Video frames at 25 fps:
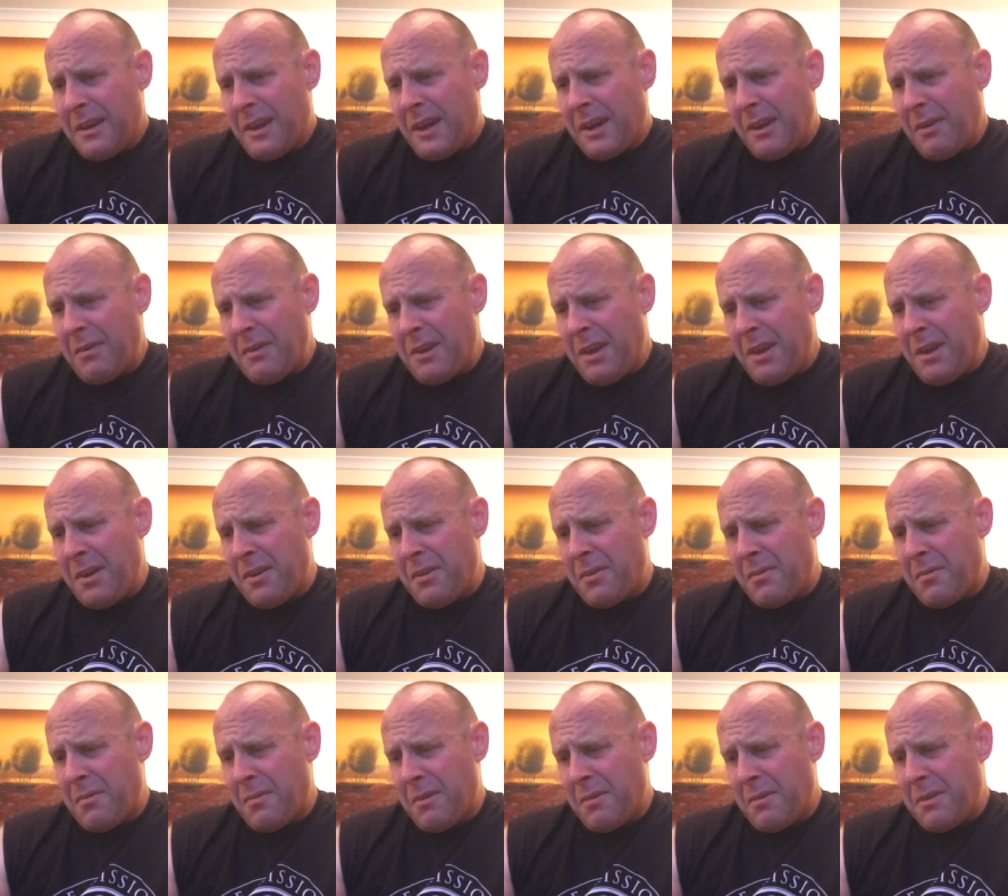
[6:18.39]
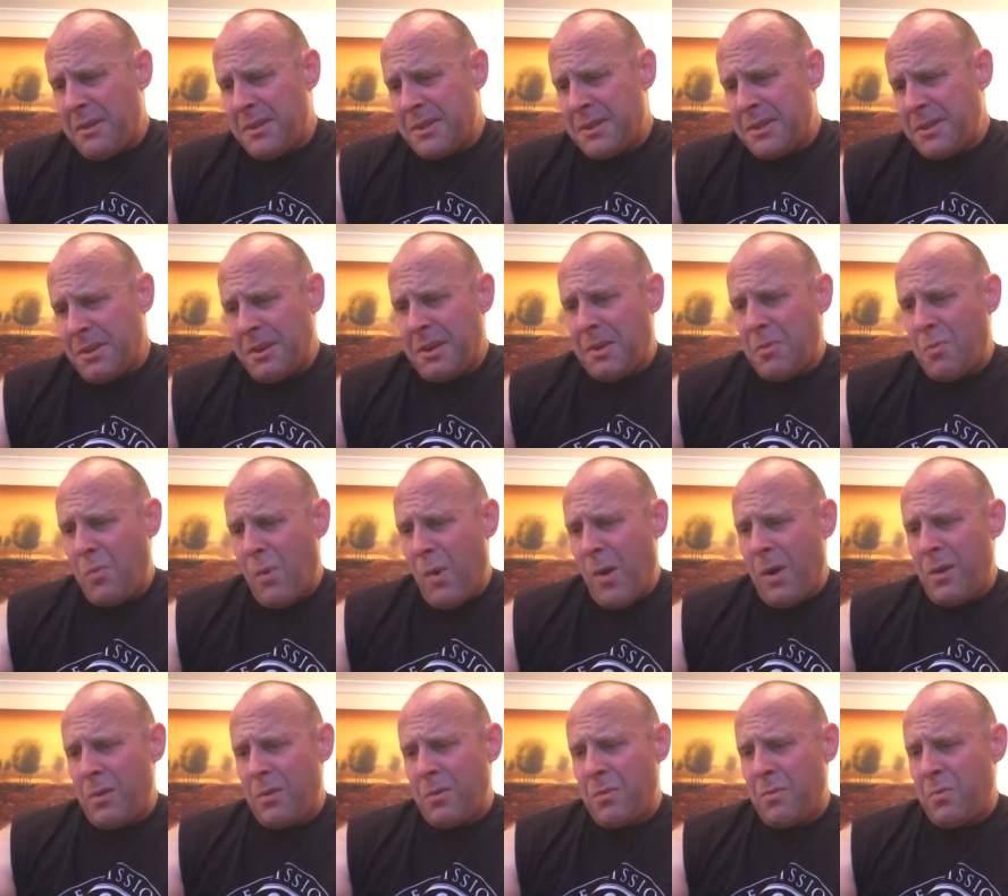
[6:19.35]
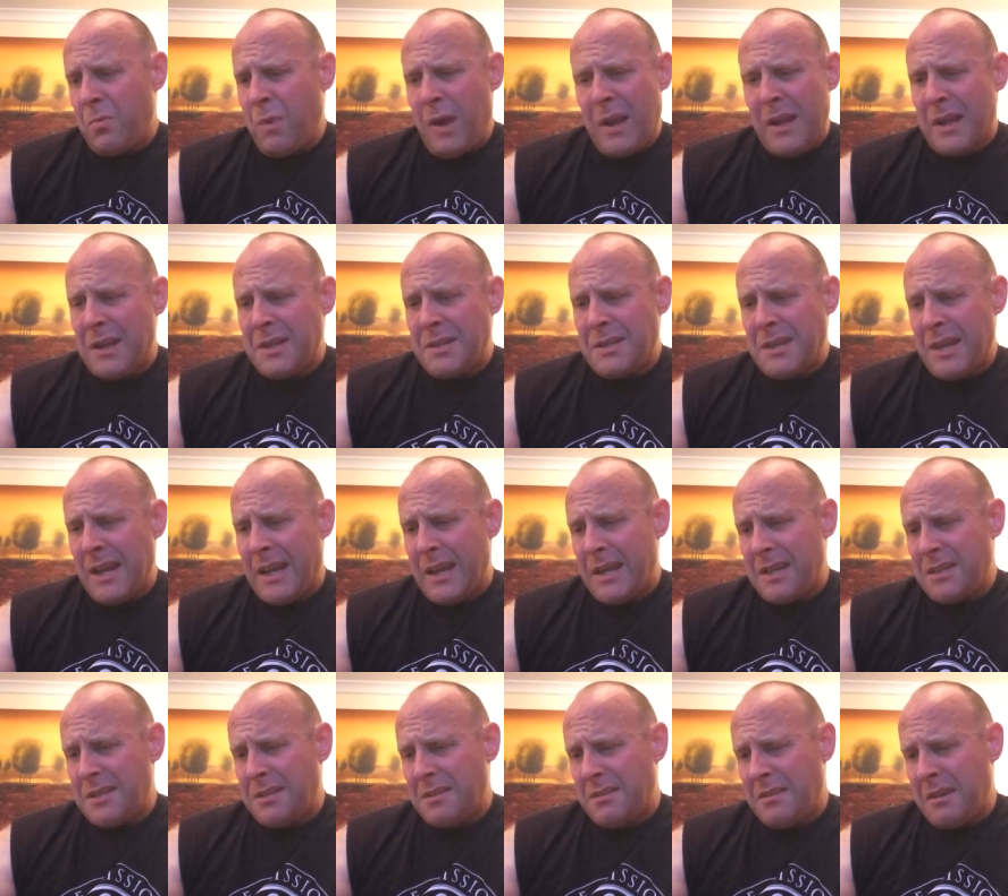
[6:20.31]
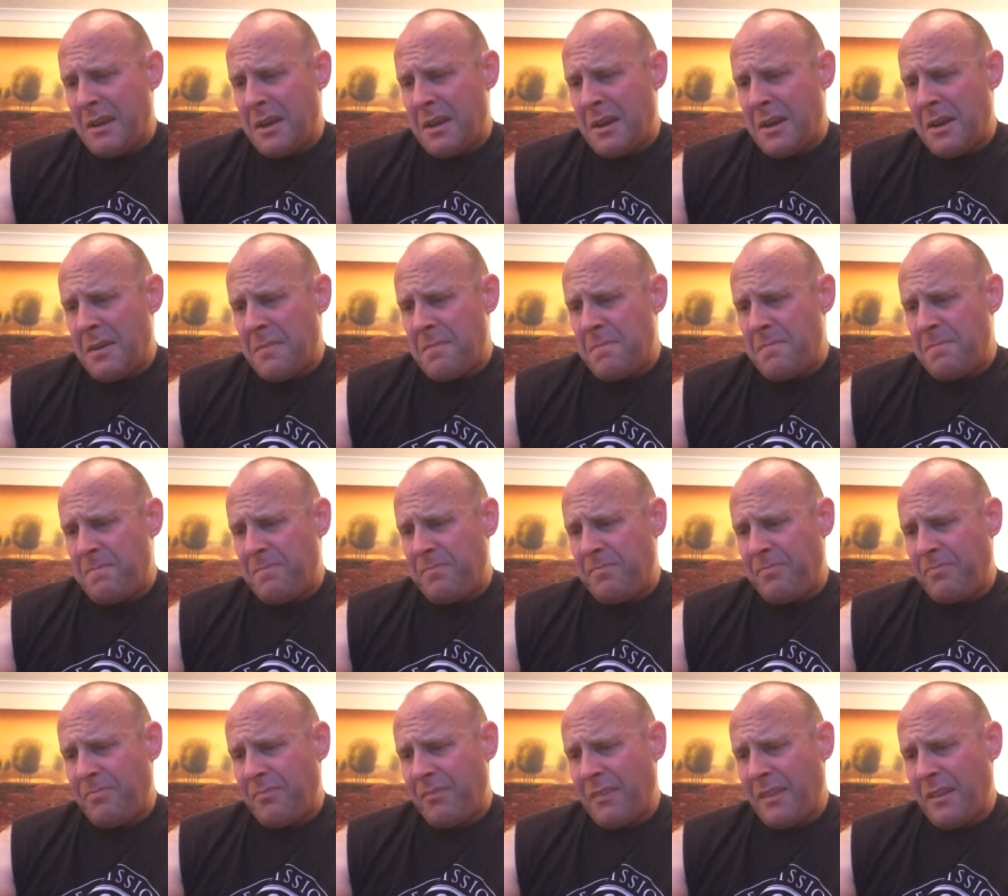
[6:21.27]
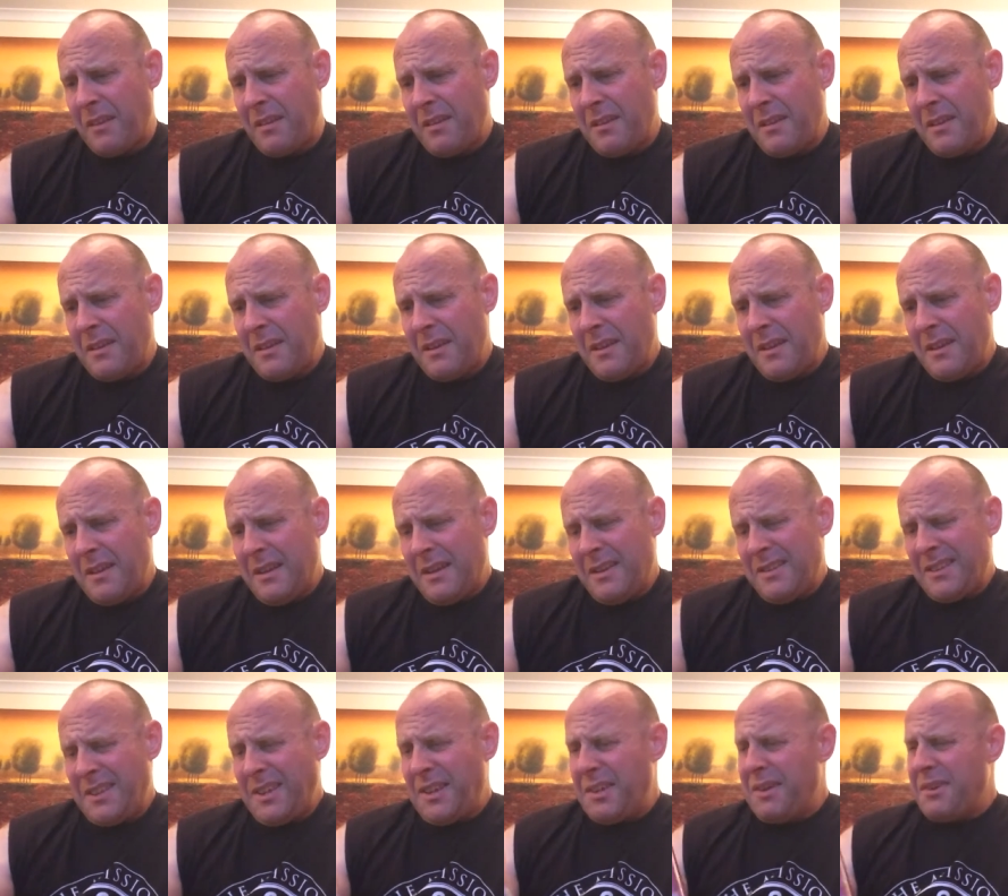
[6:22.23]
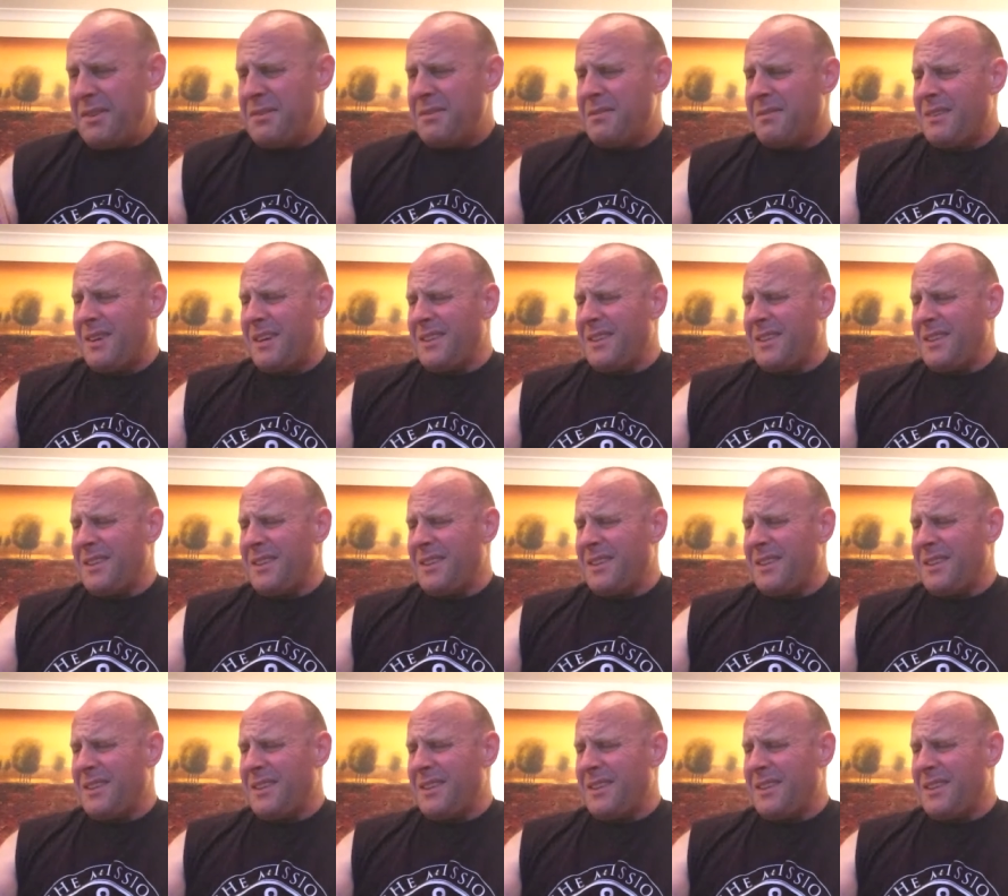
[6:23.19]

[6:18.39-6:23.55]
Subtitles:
I don't know. I mean, it's certainly well in date. I don't know.